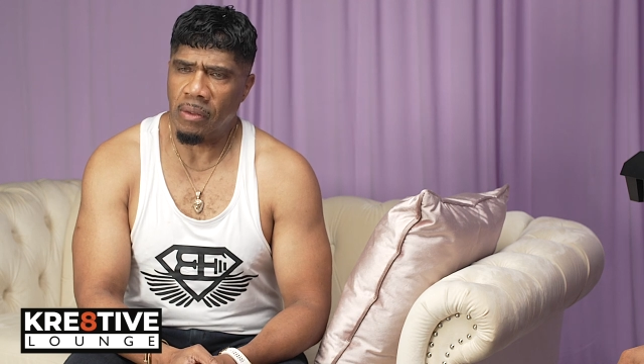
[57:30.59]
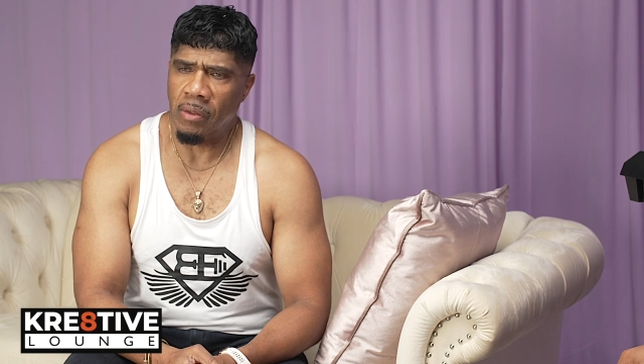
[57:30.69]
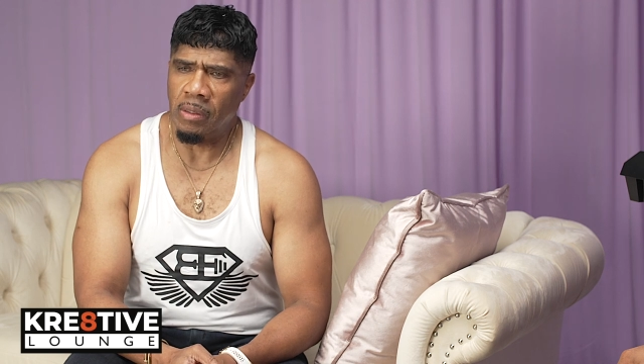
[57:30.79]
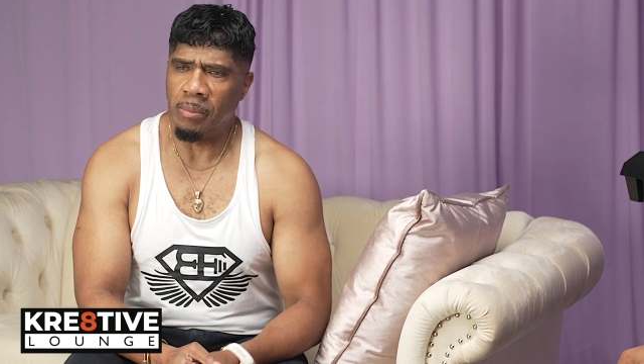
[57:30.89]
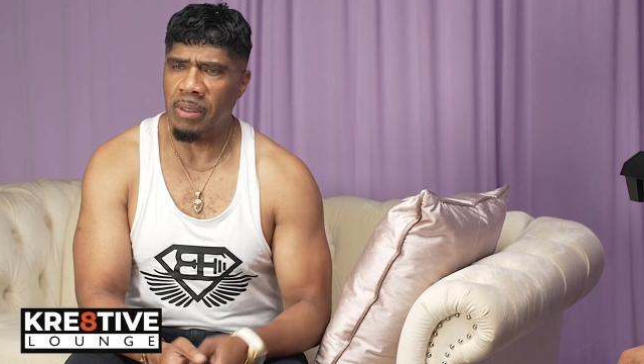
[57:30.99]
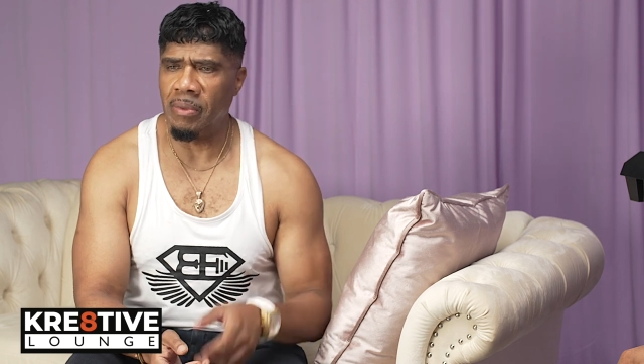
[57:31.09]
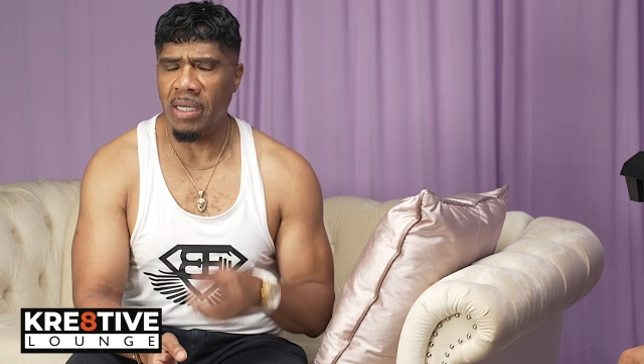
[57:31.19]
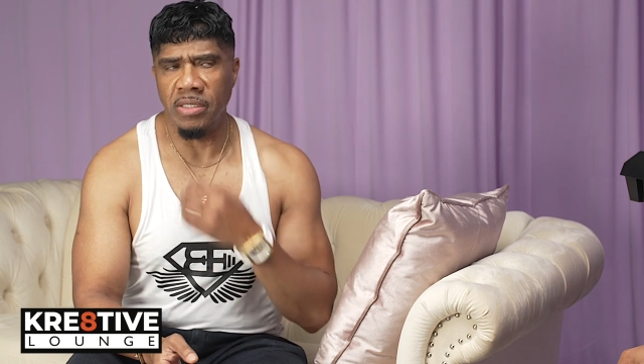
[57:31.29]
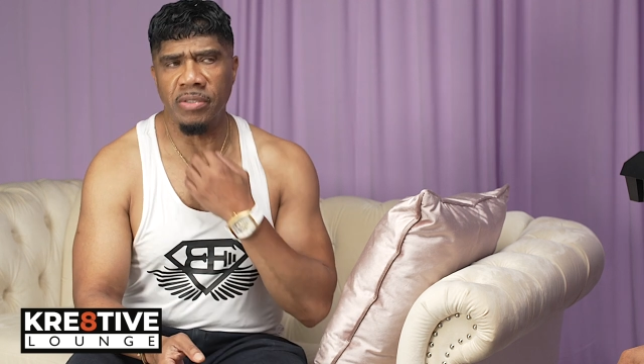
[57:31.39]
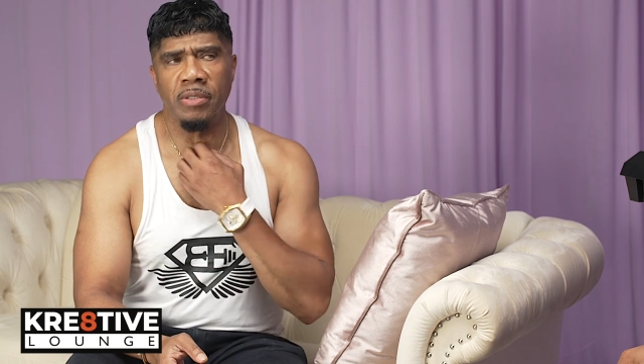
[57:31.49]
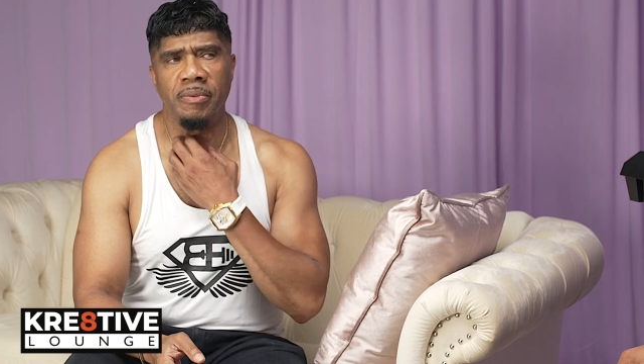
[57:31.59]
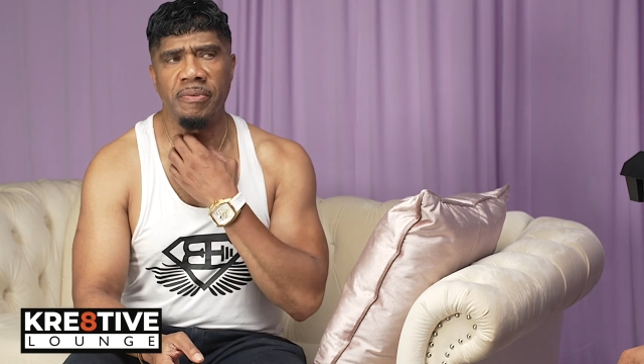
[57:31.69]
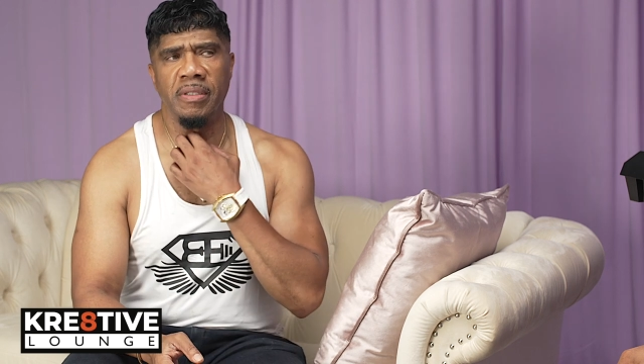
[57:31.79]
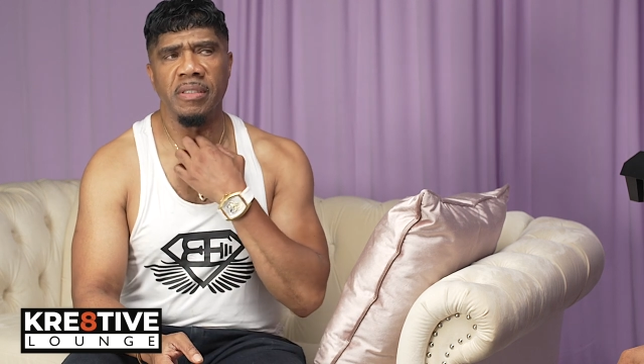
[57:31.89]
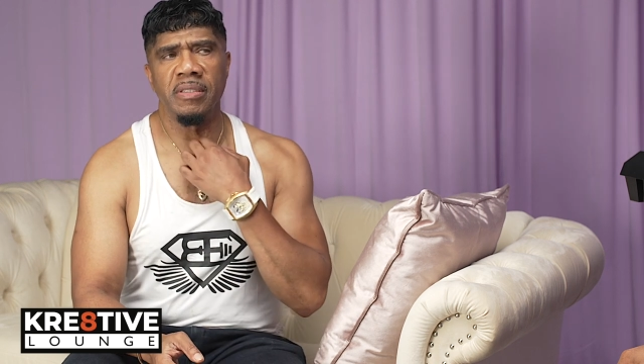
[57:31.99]
on the Budweiser
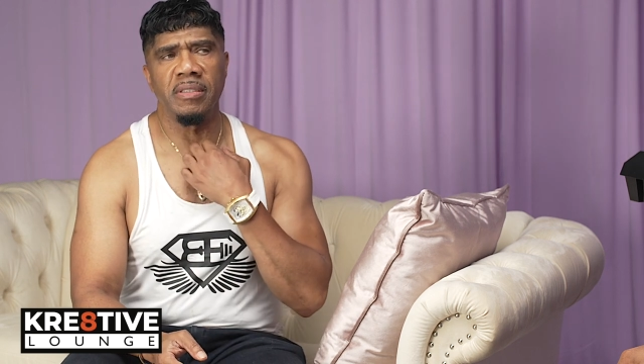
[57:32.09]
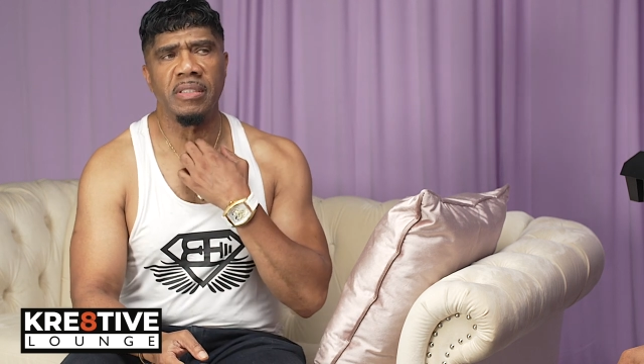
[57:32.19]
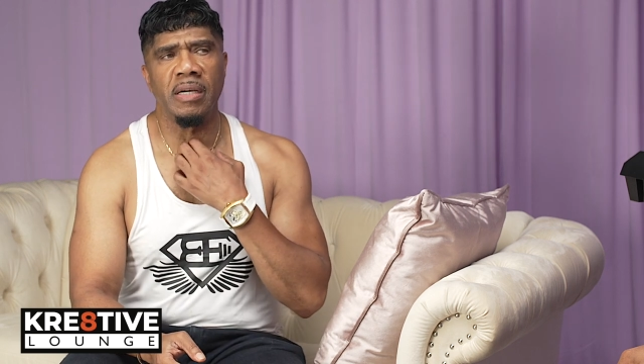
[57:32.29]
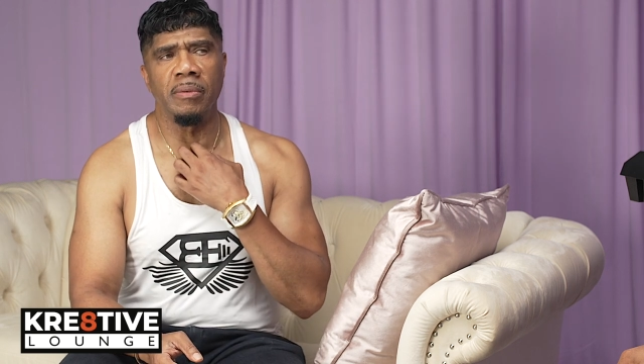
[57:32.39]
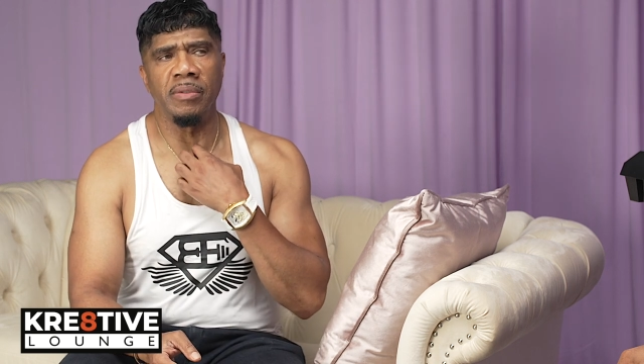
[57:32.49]
Superfest, that mm-hmm.